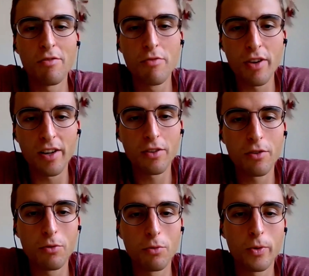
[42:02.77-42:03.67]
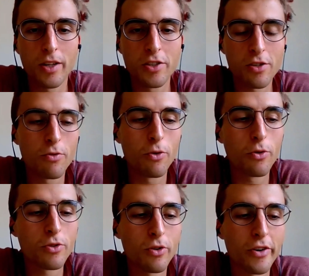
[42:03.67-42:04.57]
in Finland to really just
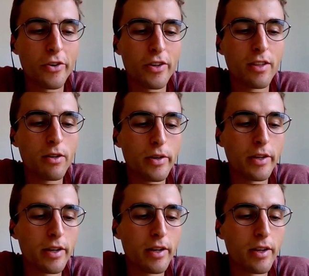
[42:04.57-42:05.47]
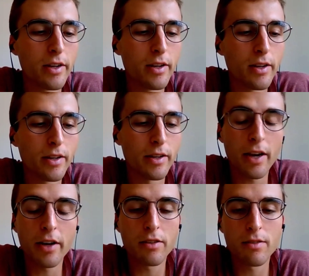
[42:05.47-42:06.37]
focus on orienteering.
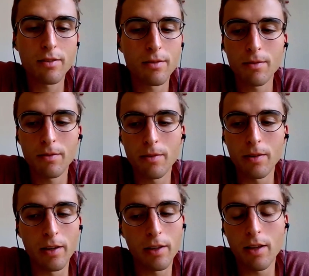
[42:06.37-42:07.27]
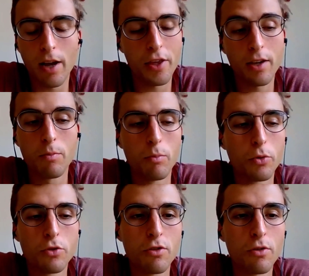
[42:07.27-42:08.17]
Yeah, I think it
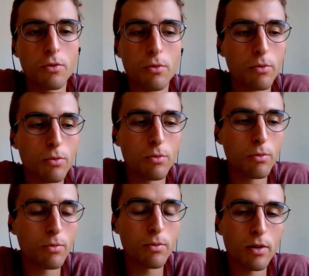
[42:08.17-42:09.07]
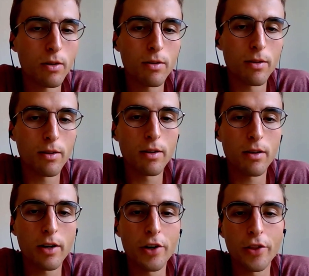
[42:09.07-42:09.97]
boosts you to
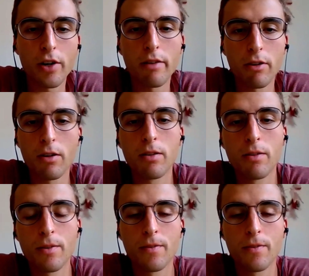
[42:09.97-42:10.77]
another level.